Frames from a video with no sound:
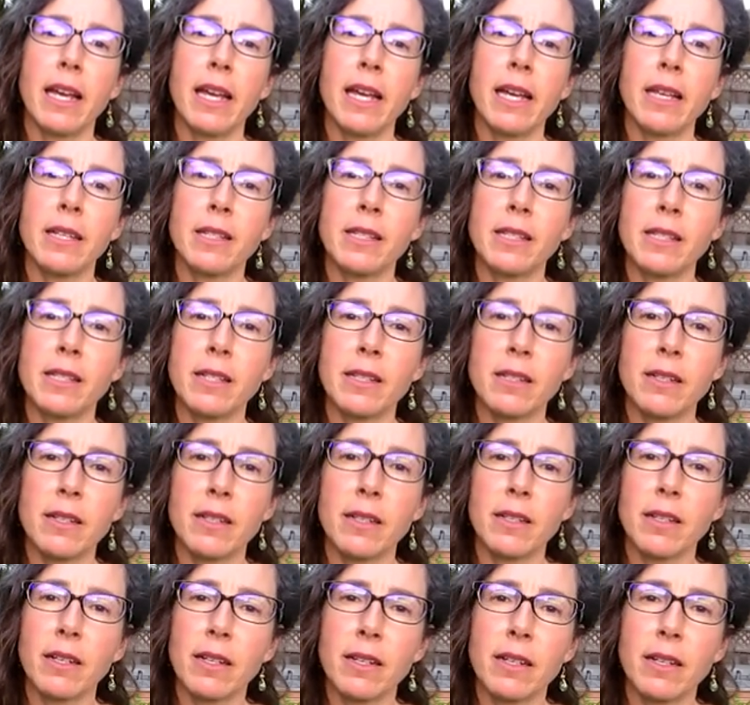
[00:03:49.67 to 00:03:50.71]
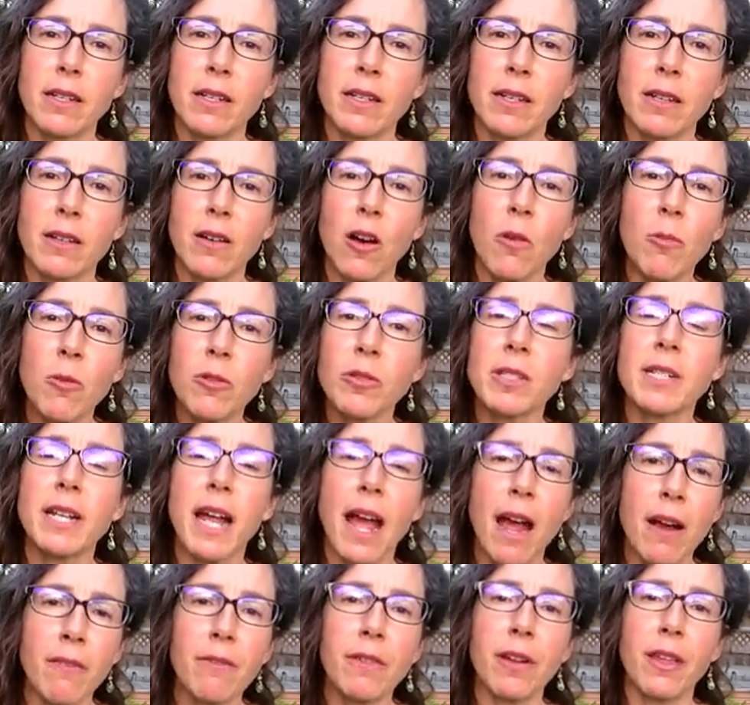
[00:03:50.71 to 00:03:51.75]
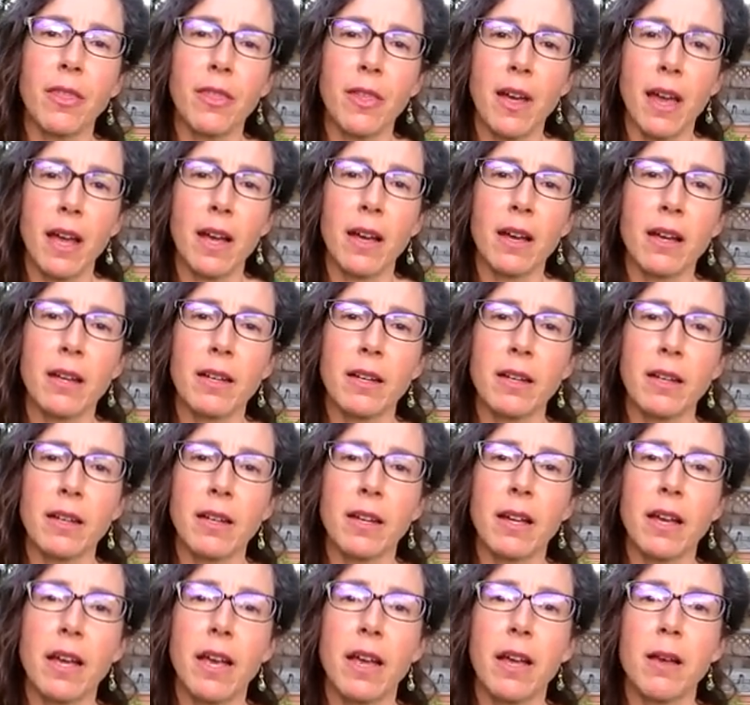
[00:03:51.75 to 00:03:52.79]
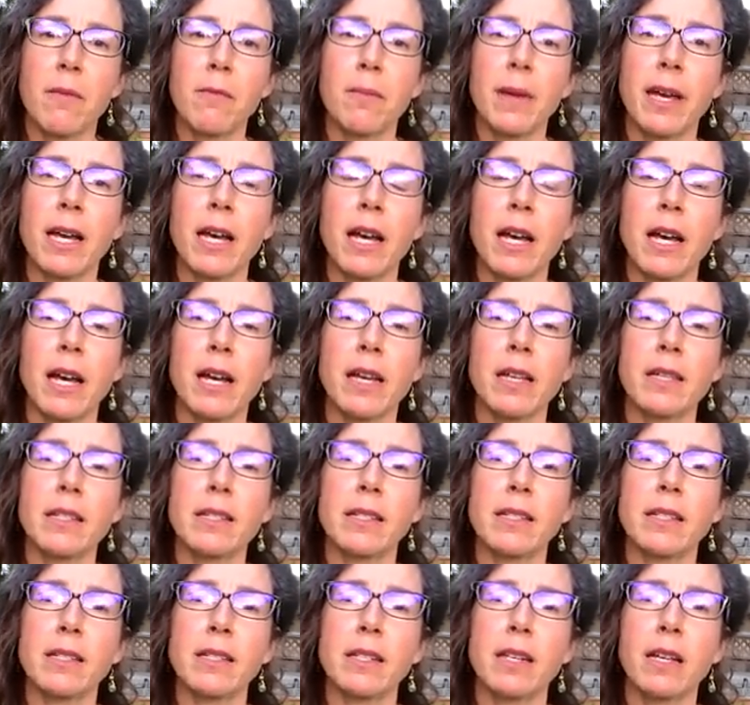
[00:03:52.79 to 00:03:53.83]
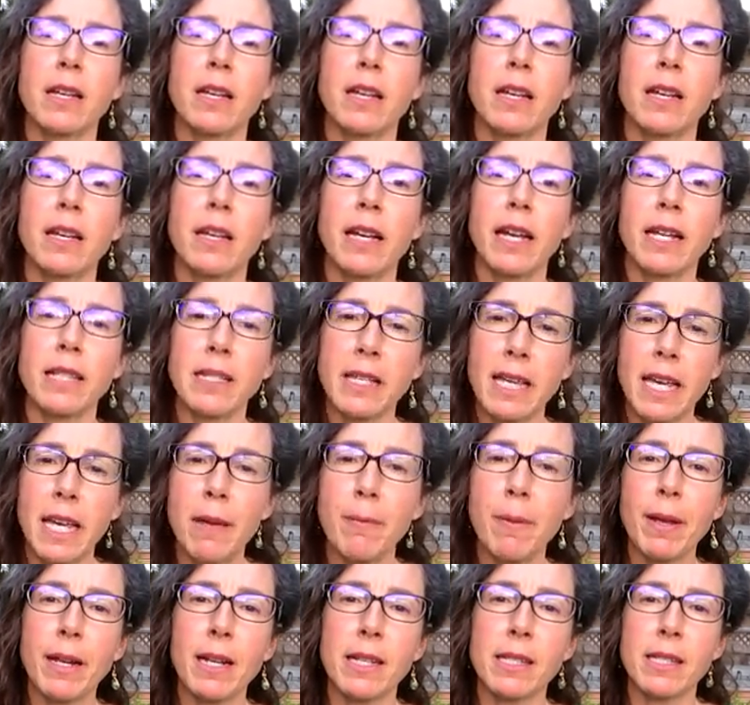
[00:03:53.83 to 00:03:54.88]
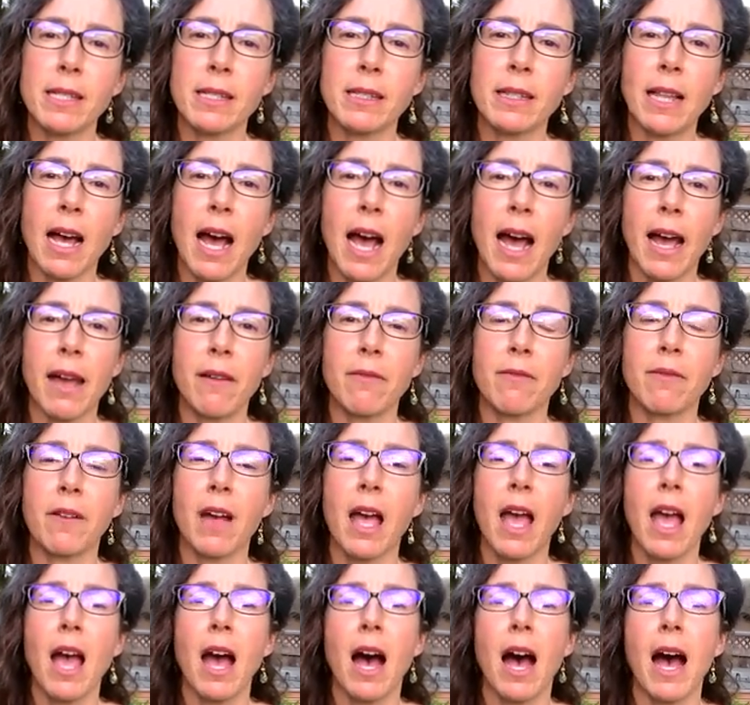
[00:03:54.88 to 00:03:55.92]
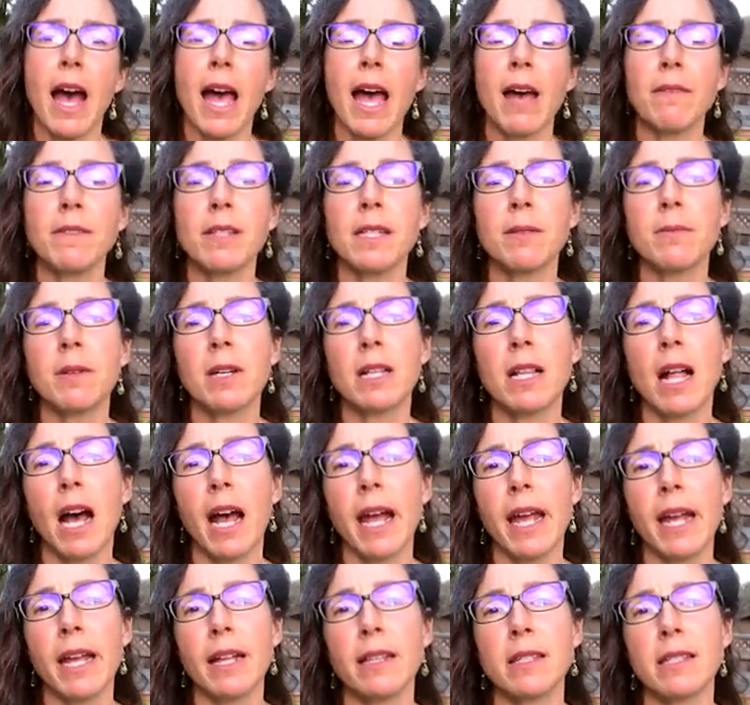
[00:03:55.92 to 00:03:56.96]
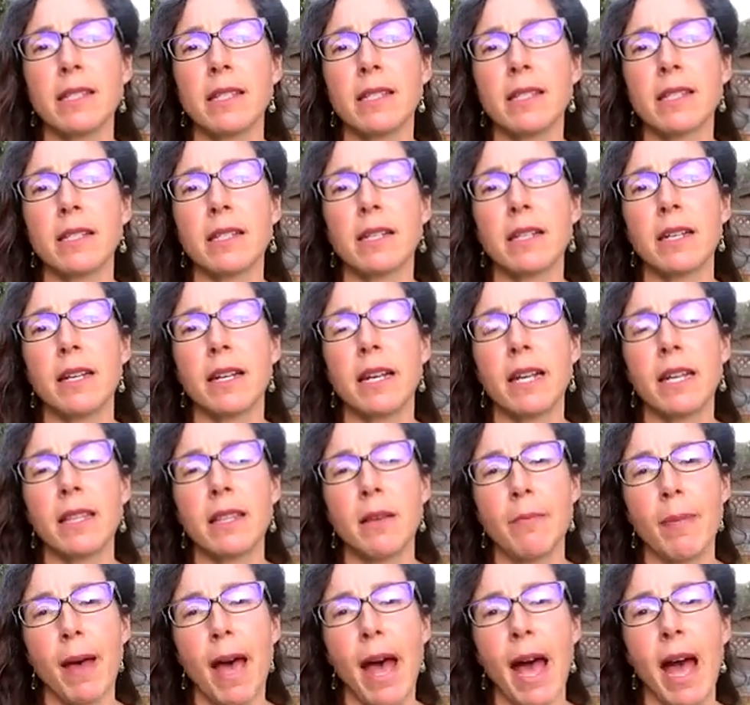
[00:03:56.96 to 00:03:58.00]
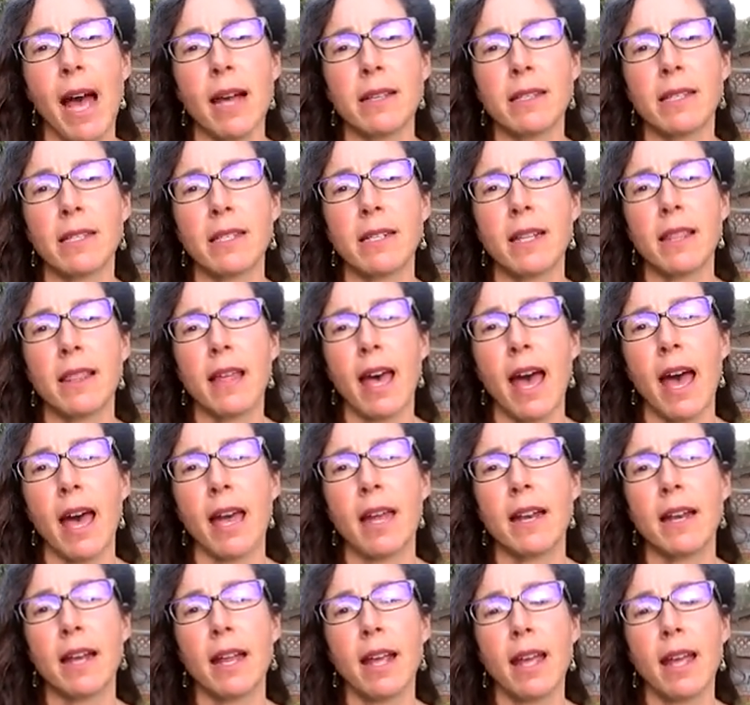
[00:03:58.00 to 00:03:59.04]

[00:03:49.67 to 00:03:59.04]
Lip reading: is almost everything, because it's keeping us alive. I have some clients in the past that